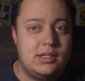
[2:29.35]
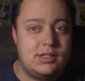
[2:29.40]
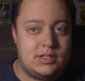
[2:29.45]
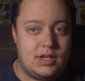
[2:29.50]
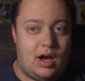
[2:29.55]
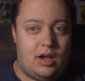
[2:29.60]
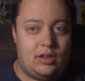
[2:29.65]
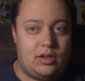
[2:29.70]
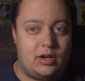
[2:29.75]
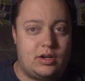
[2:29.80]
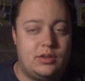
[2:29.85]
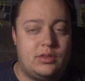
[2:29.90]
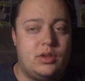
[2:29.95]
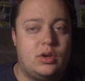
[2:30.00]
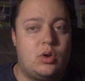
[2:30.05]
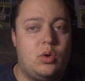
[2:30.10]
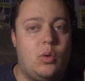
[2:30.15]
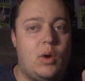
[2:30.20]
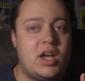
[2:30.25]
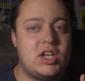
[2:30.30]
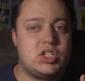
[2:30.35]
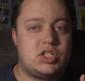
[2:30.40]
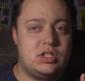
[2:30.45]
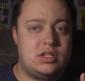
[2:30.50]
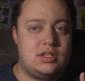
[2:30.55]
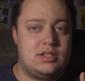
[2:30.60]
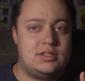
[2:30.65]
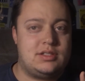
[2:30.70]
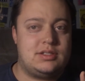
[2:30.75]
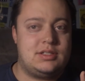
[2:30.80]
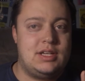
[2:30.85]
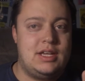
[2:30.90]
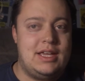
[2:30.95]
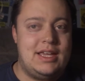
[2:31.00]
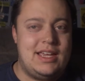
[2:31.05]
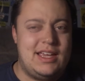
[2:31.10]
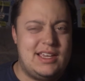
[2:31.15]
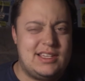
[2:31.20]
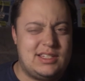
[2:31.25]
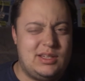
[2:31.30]
The question
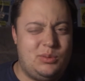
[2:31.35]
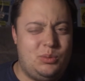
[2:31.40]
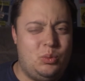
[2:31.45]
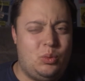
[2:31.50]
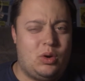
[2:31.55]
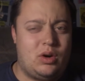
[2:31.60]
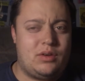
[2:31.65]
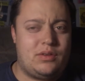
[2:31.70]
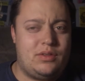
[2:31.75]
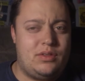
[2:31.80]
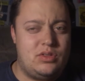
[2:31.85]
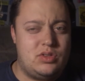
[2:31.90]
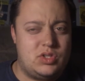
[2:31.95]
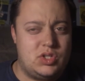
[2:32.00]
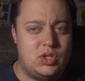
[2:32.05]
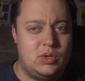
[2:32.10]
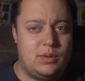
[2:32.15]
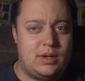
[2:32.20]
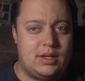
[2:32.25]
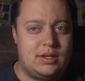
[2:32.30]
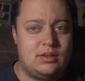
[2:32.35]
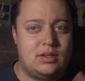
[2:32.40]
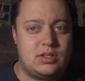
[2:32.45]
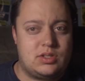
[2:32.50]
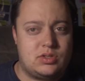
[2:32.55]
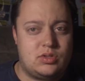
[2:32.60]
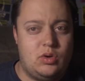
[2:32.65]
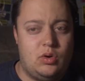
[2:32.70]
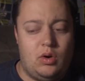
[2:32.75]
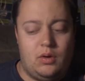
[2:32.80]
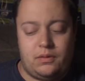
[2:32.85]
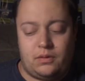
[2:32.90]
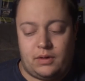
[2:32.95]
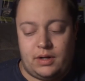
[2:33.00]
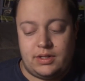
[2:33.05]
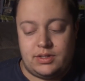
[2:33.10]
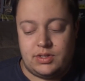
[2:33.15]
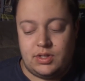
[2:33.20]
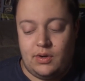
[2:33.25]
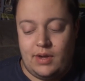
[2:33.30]
is it worth doing? Let's go
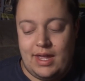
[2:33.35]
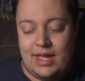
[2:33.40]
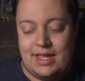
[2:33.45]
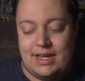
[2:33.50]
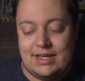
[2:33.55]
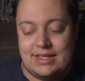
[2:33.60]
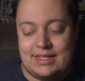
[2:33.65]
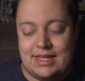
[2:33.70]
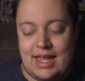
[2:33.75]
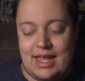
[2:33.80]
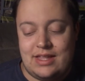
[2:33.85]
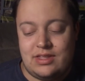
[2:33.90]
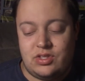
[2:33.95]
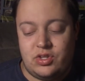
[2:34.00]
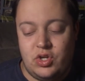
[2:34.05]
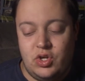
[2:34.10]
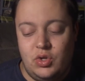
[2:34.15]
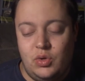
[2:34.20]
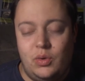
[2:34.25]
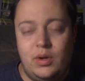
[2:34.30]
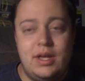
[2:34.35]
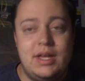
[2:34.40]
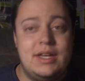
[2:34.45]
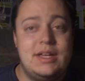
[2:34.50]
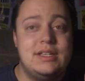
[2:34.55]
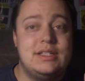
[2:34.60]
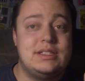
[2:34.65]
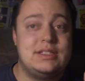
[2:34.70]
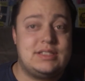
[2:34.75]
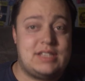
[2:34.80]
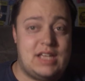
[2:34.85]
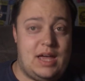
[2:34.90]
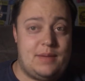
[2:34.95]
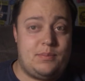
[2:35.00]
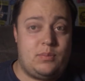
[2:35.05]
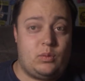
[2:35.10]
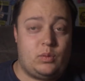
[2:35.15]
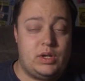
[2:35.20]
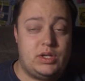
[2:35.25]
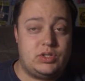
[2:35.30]
over it. So it is a
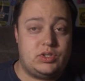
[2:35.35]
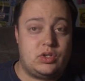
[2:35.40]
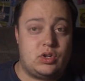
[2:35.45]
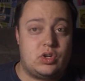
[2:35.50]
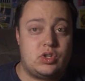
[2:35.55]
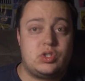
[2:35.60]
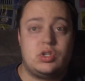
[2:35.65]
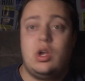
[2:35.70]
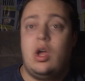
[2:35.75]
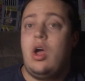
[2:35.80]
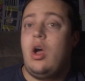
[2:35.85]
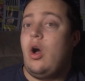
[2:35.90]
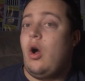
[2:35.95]
2-step research.